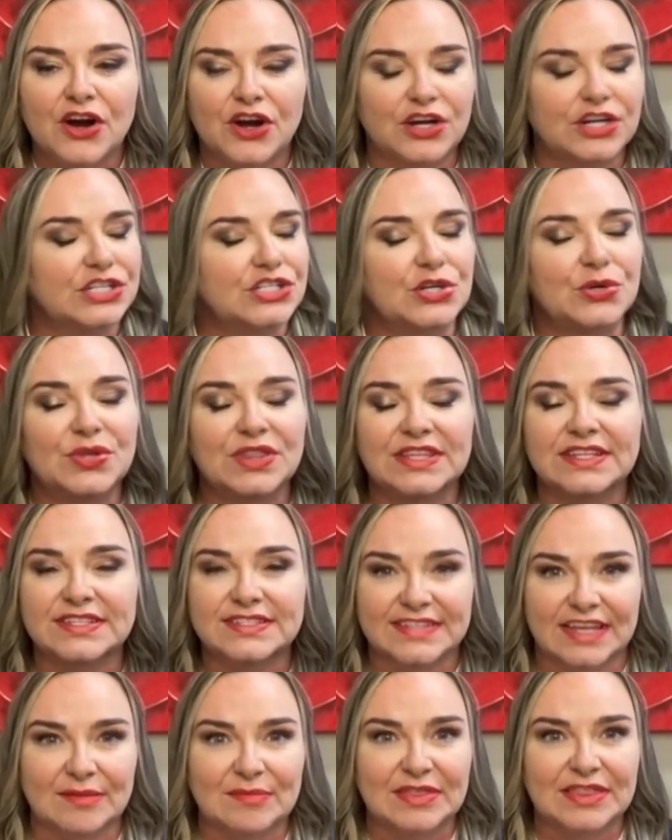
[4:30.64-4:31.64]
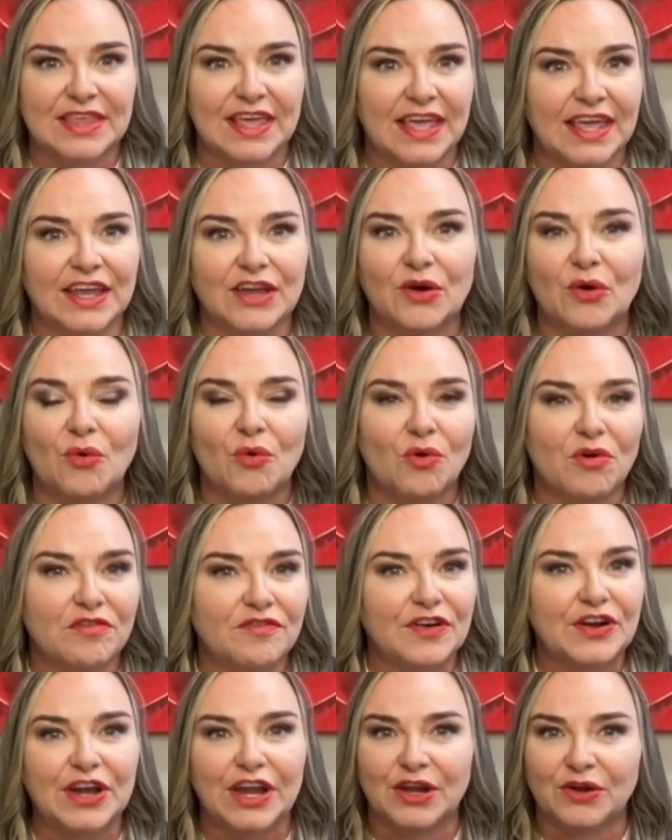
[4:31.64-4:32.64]
are doing the same thing
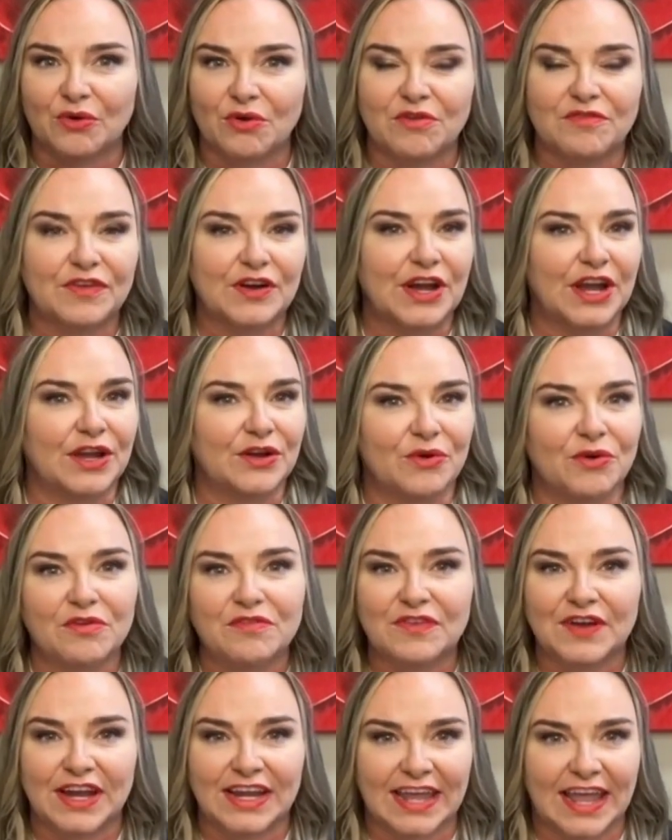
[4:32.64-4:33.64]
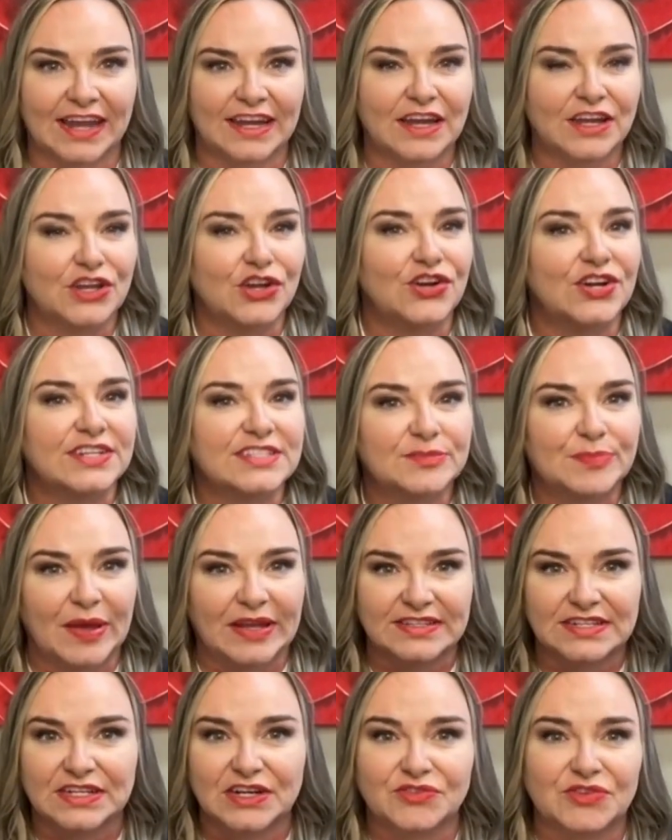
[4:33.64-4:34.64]
over and over and over again and you're
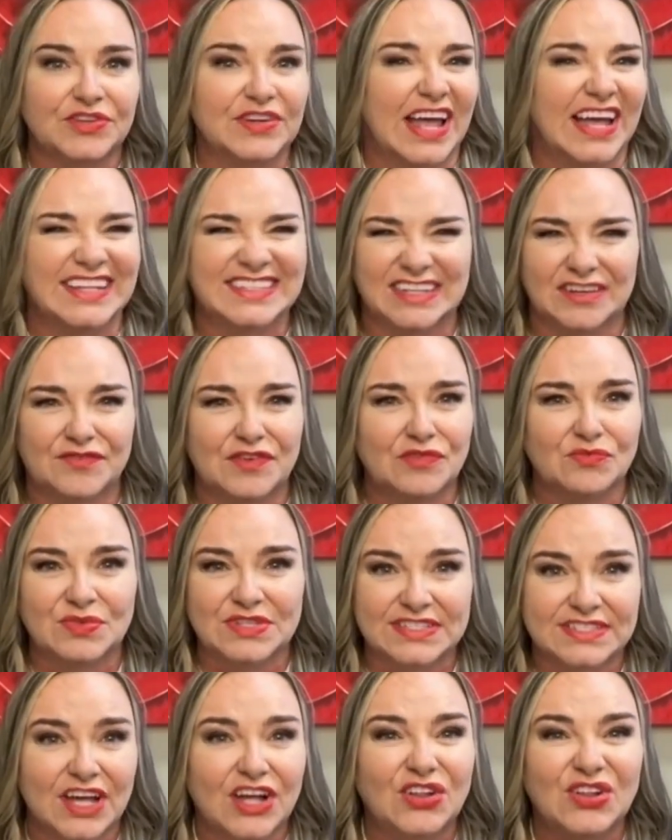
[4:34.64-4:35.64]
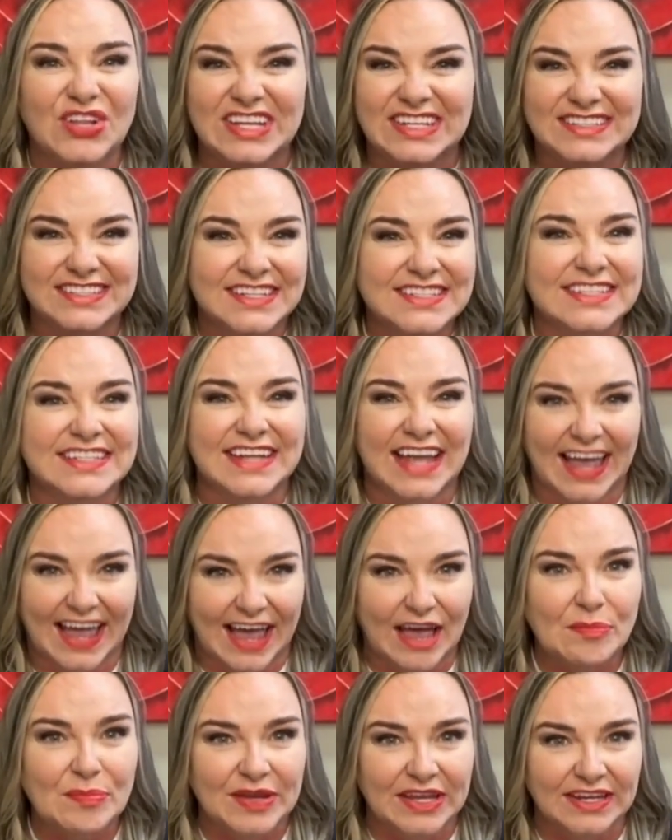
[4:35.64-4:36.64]
expecting a, a, different result, it doesn't
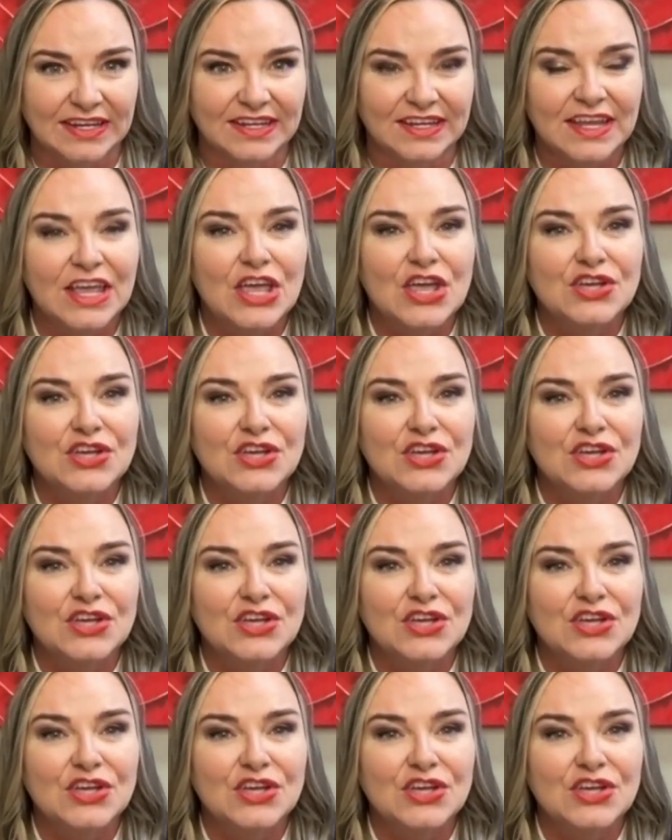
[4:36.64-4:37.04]
happen.